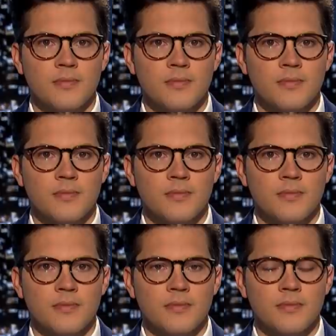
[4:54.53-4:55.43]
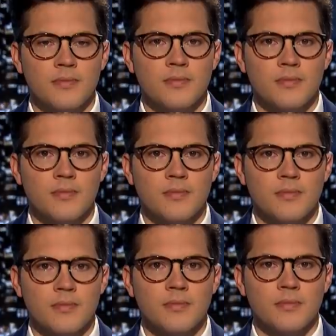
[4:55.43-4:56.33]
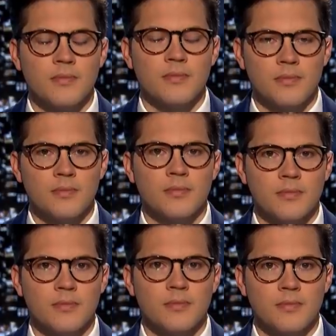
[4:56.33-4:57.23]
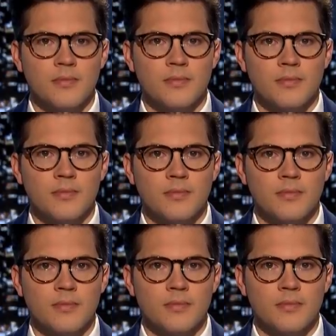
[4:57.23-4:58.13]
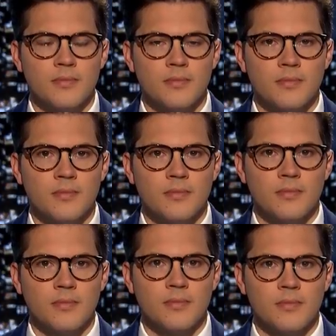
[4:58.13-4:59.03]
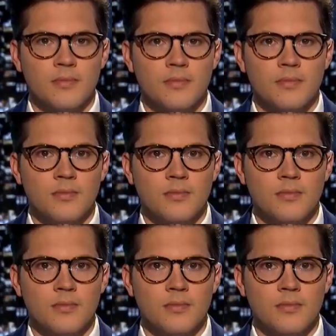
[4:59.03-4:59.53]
(silent)